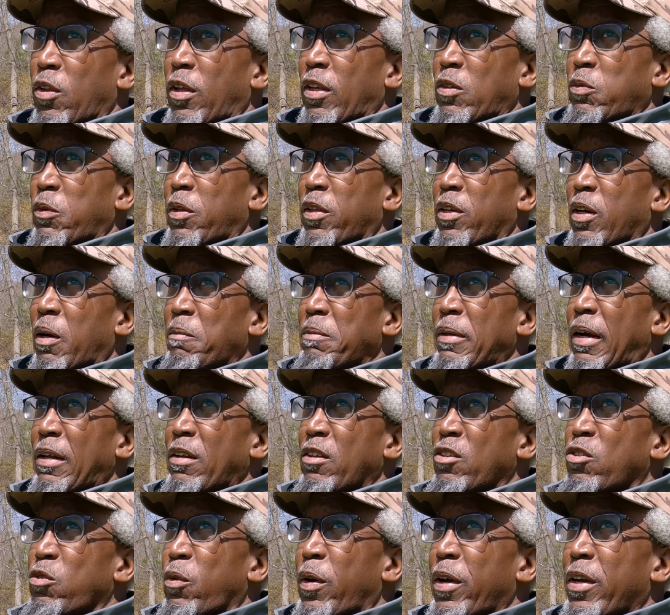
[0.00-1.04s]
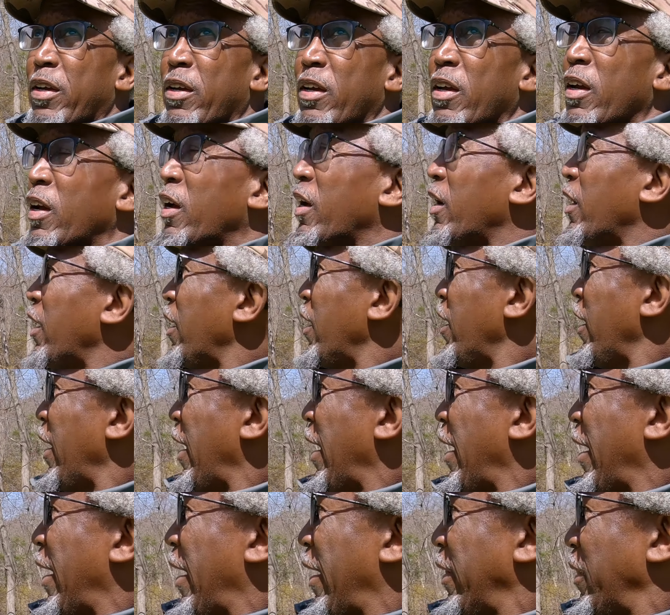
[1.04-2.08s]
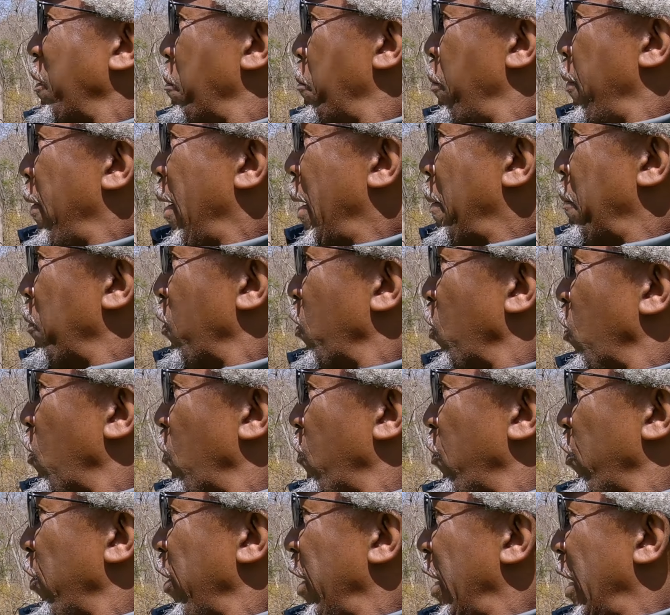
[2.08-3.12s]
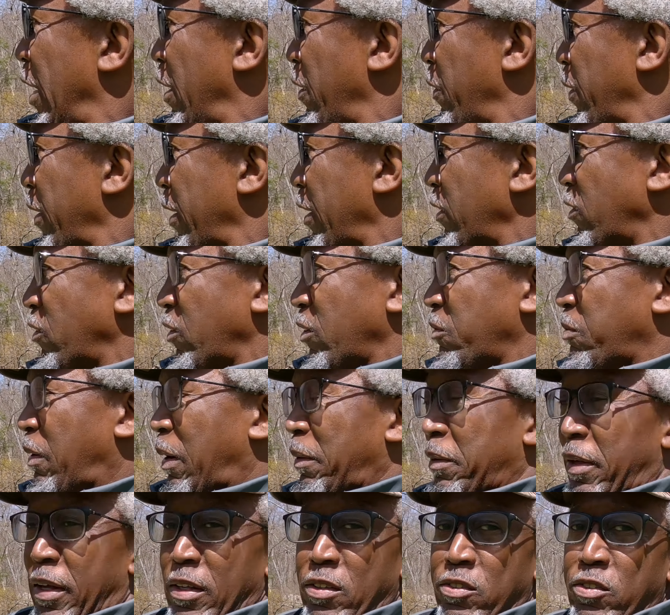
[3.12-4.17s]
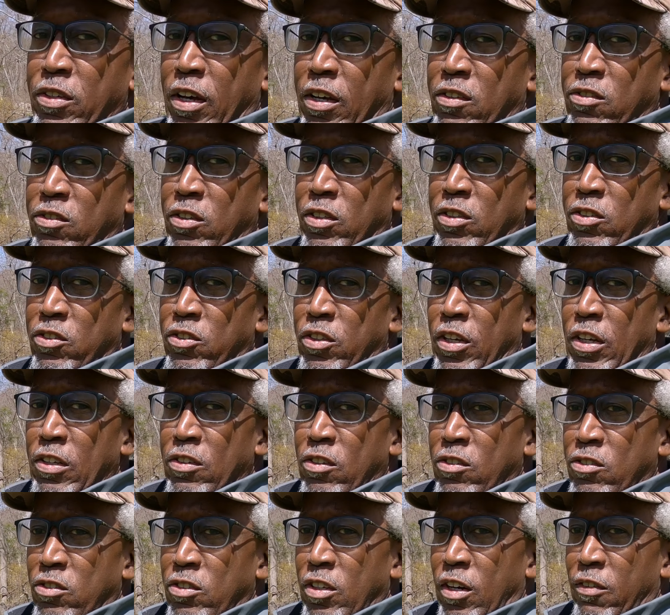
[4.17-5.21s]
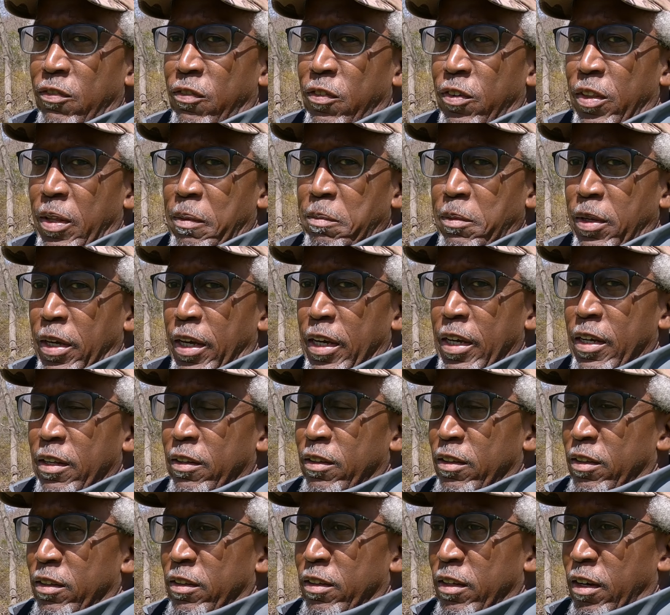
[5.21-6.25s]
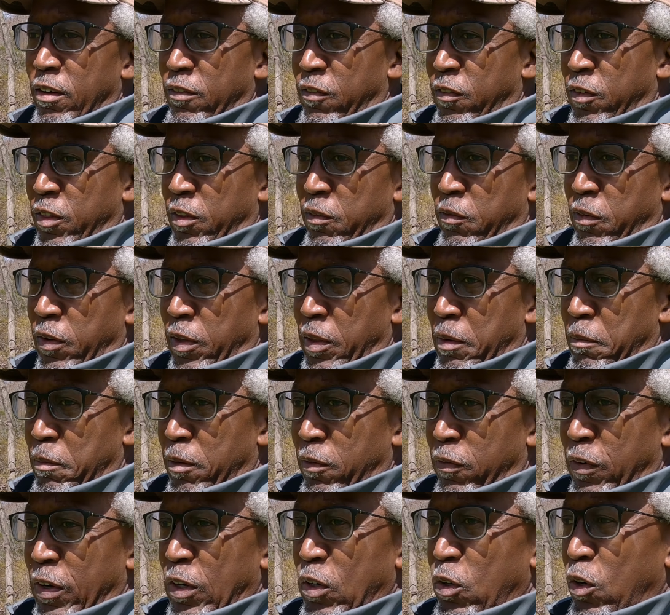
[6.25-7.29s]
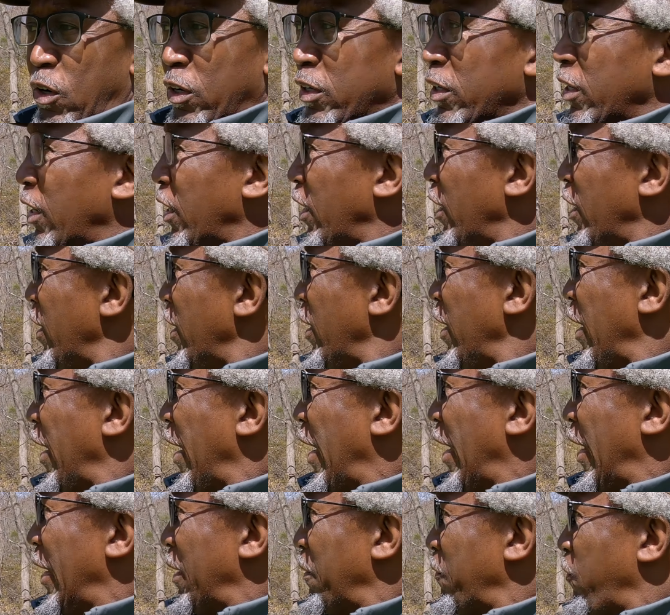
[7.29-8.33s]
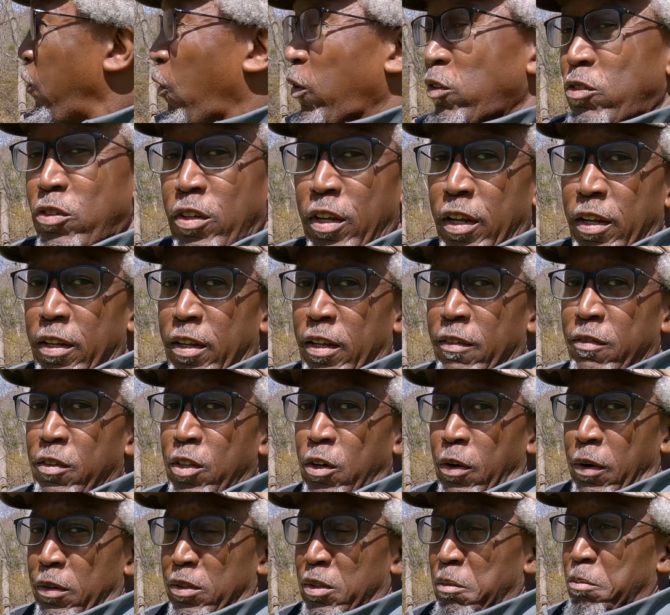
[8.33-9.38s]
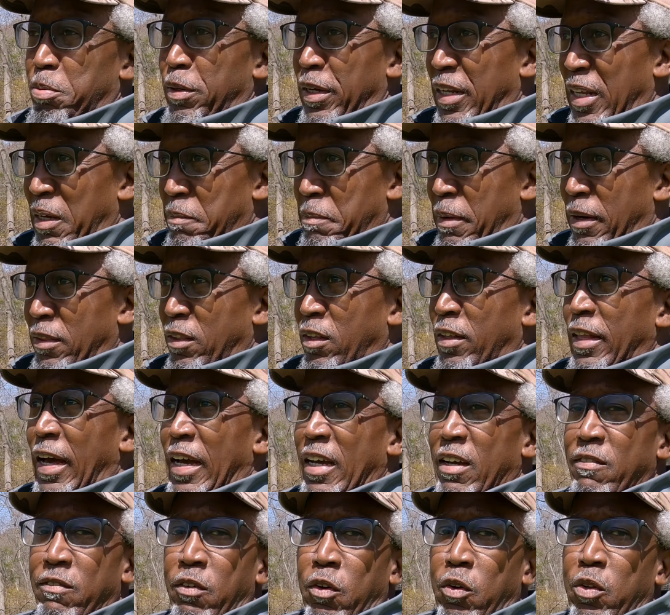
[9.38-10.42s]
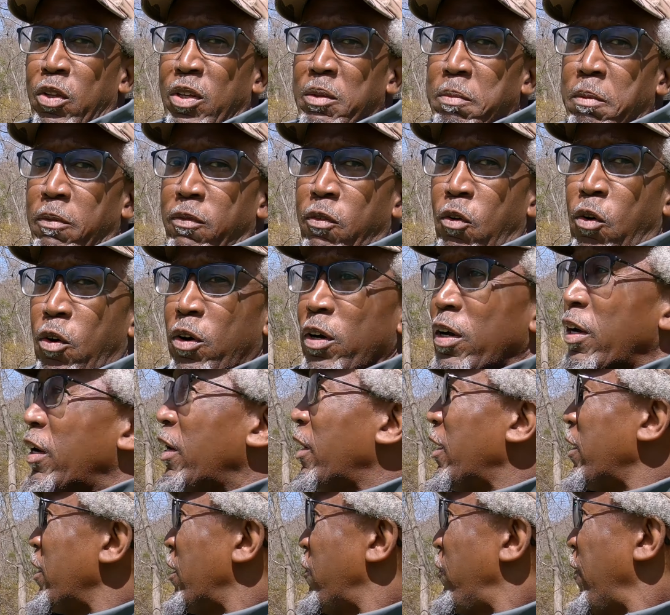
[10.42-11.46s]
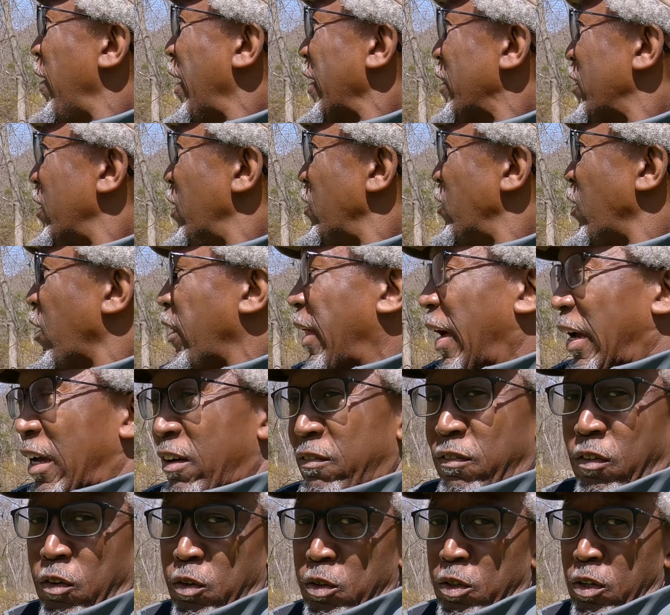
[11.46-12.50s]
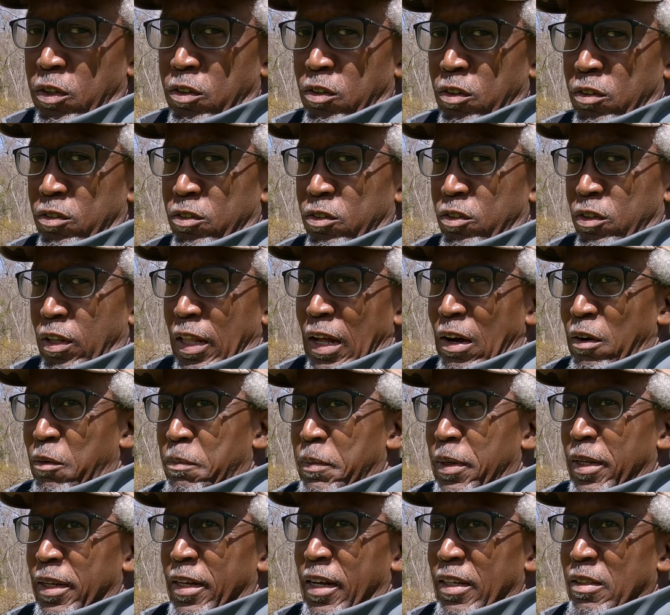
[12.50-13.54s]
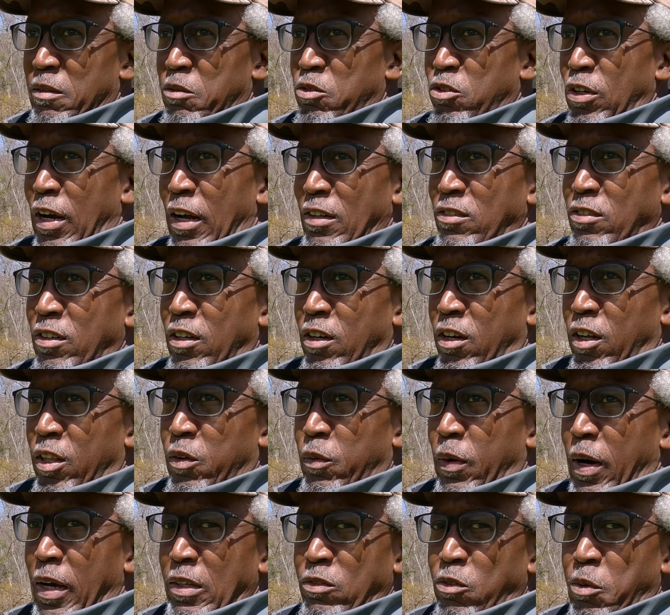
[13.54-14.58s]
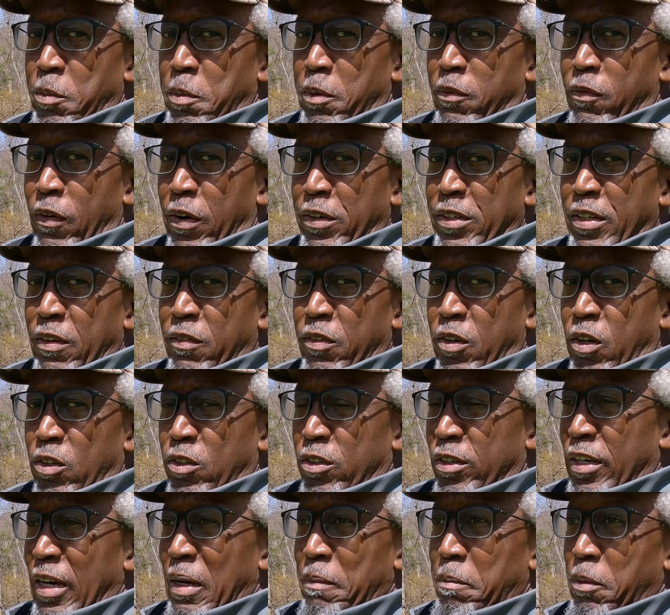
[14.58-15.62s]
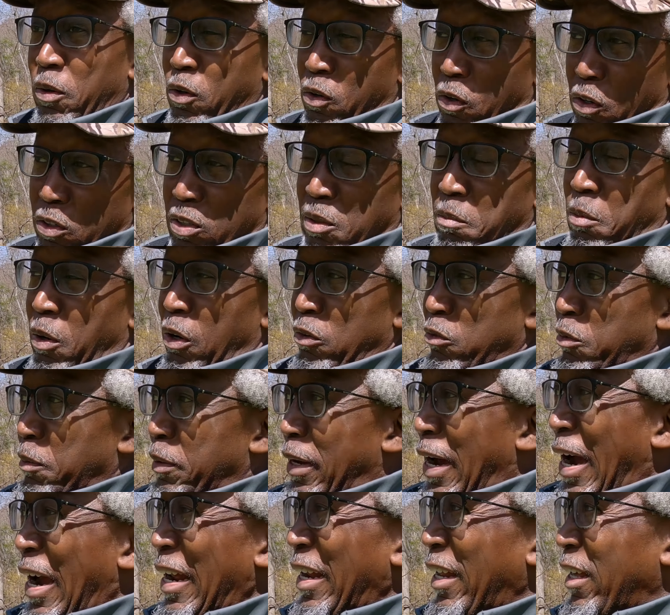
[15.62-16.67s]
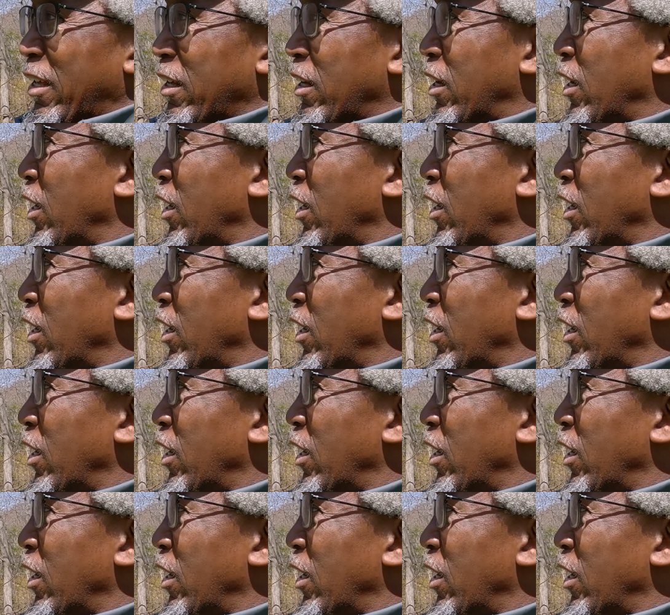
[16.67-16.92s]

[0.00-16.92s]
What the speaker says: That's where they come down to drink. And the bramble over here, I guess there's probably insects and seeds and stuff for them to eat, you know, for them to feed on. And I'm fortunate, even though I was complaining about the lack of foliage before, the fact is the lack of foliage has allowed me to get some shots that otherwise would be very difficult to get because the birds would be hiding.